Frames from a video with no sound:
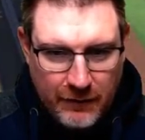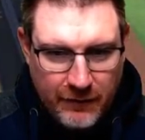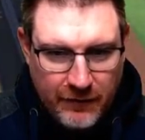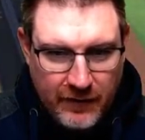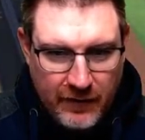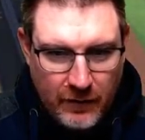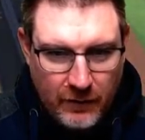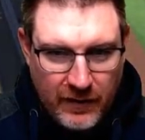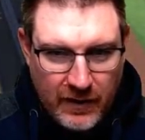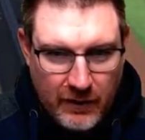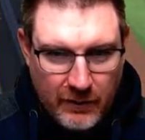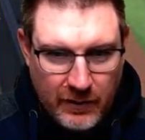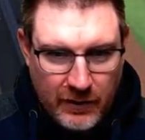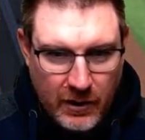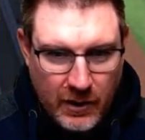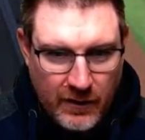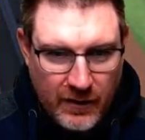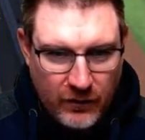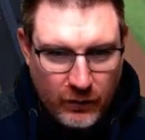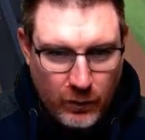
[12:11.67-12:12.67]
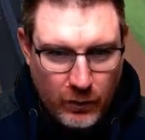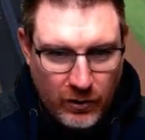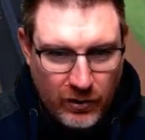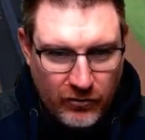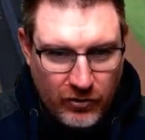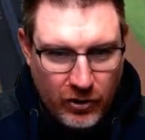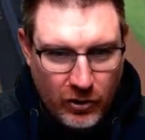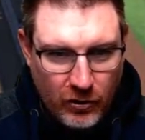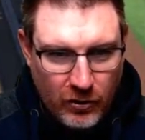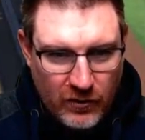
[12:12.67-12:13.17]
Field. There we go. That's what
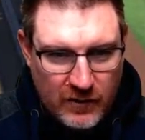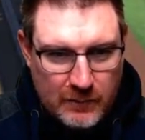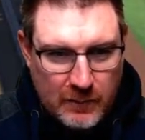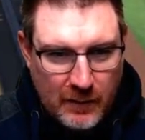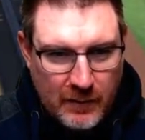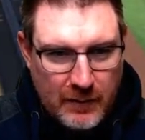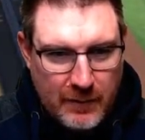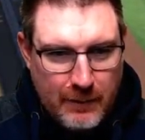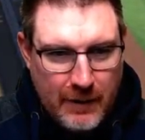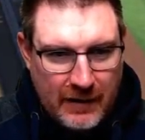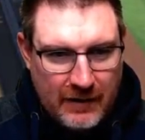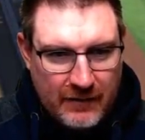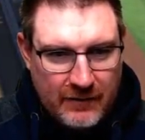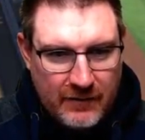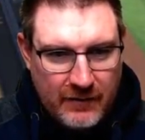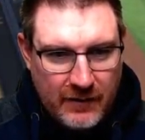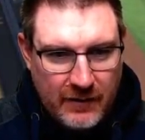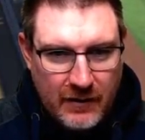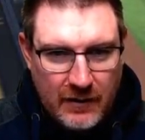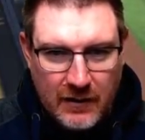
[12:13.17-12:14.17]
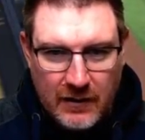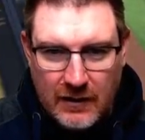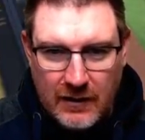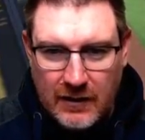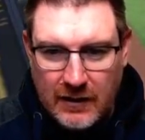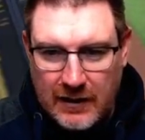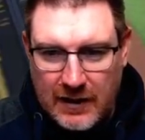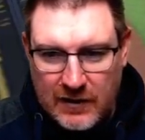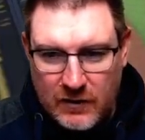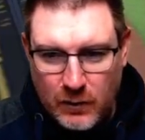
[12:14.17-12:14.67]
it's called. As Bobby Patterson
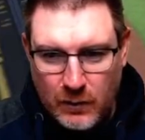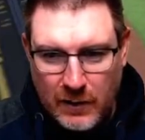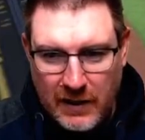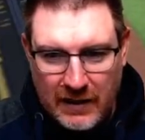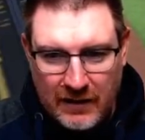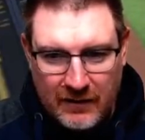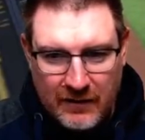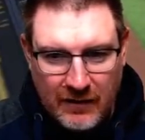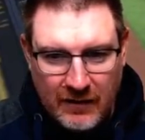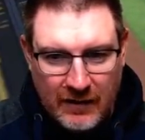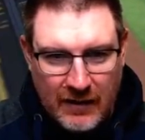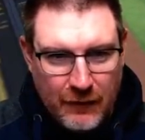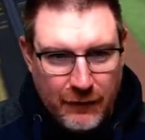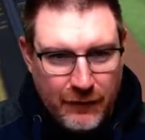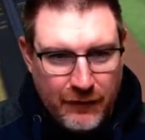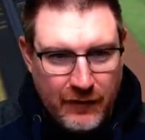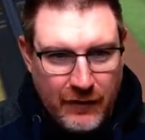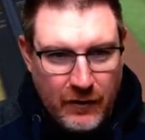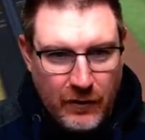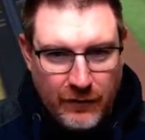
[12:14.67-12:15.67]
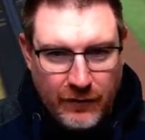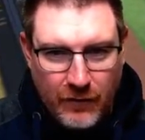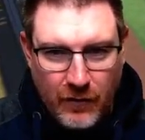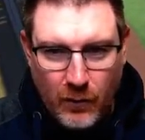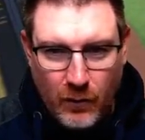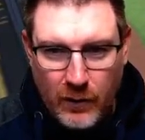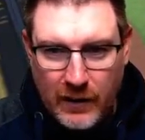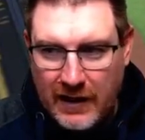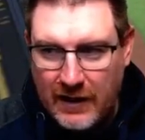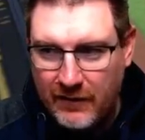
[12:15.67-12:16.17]
gets one out into left field for a
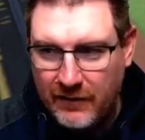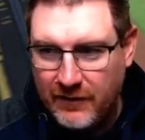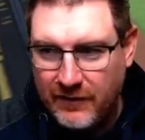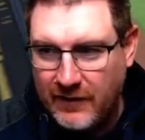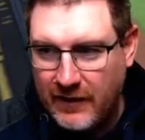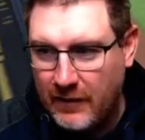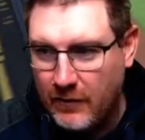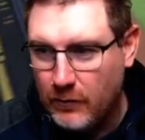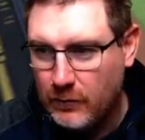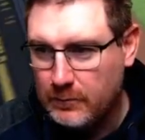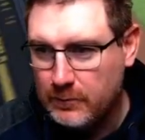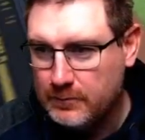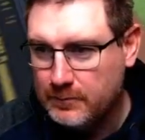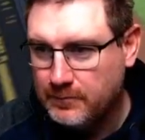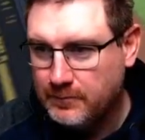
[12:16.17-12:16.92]
one-out single.